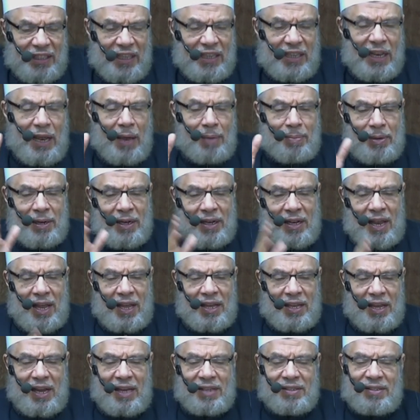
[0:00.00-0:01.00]
It
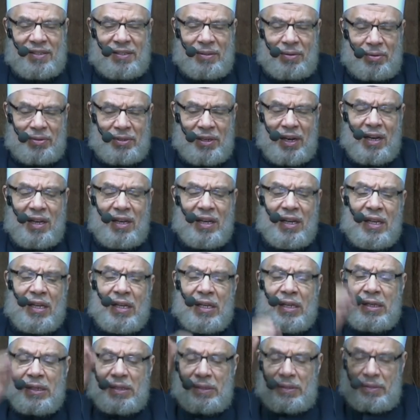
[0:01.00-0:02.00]
came as
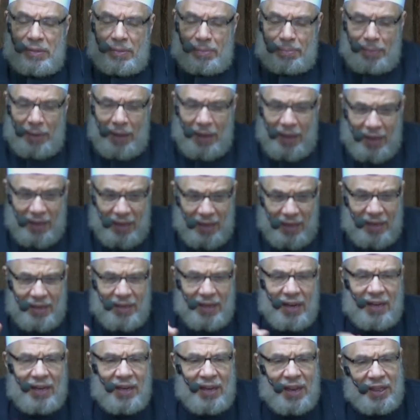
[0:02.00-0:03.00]
a verse in the
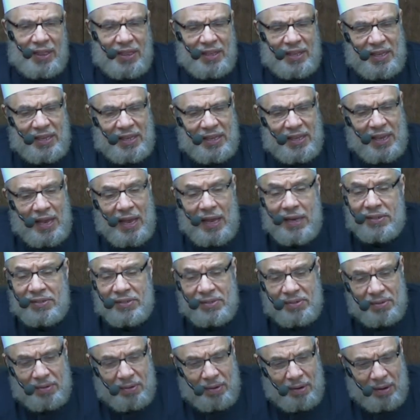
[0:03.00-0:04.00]
Quran.
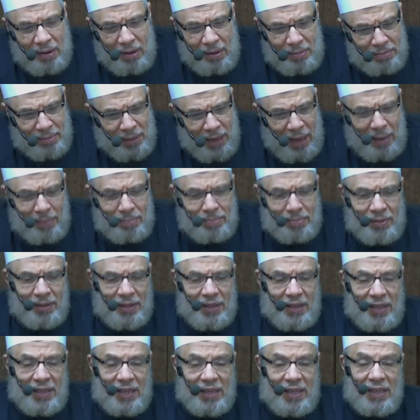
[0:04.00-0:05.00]
Grace
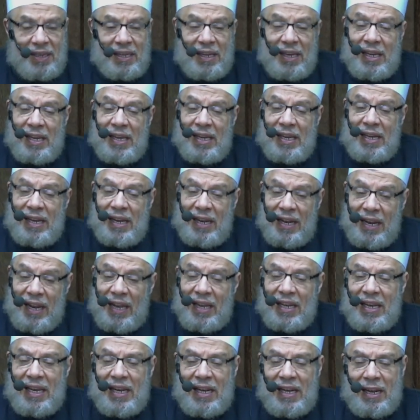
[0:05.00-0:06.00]
is the one who
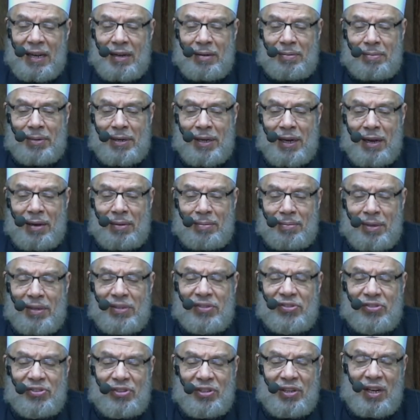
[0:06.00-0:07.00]
took his
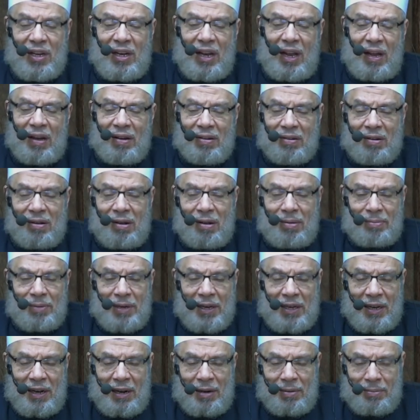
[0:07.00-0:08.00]
servant
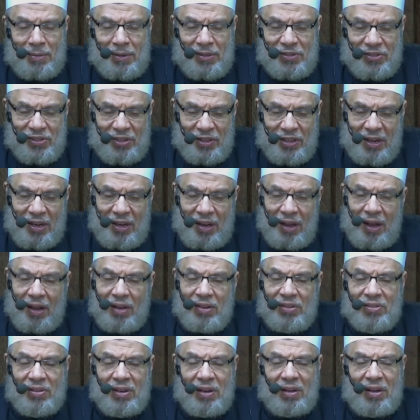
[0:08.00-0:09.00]
from the
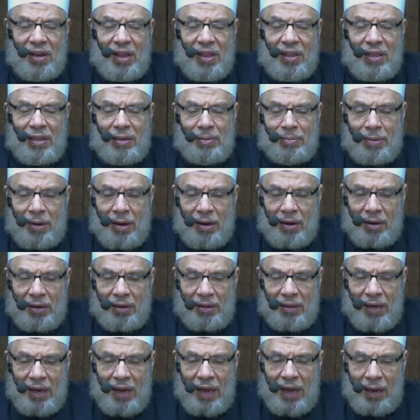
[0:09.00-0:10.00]
sacred mosque
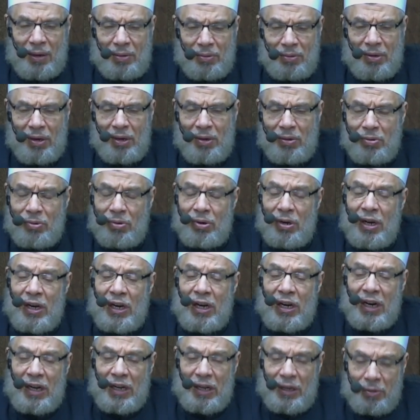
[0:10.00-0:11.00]
in Mecca
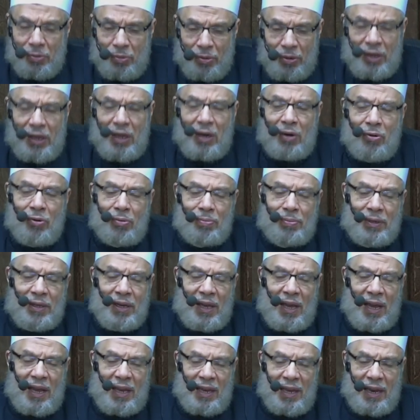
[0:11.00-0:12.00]
to the
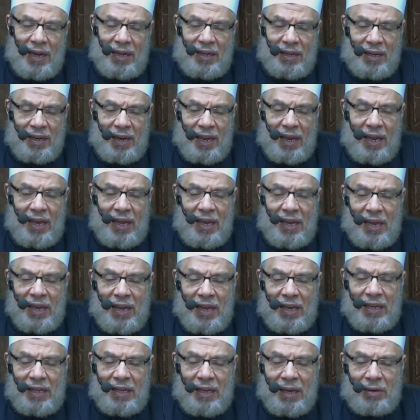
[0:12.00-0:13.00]
furthest masjid
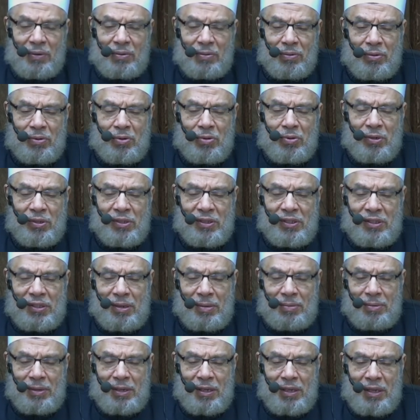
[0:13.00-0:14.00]
in Jerusalem
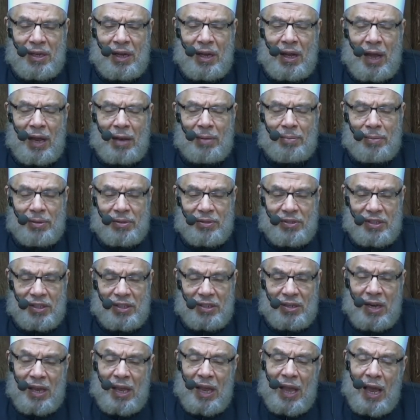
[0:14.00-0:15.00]
to show him
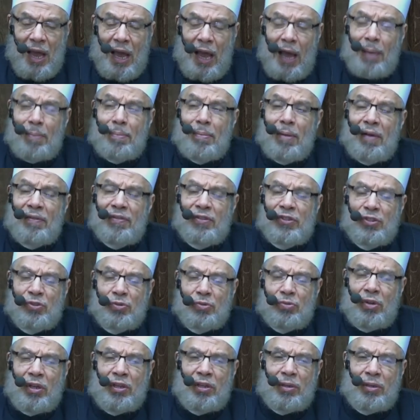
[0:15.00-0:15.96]
from our signs.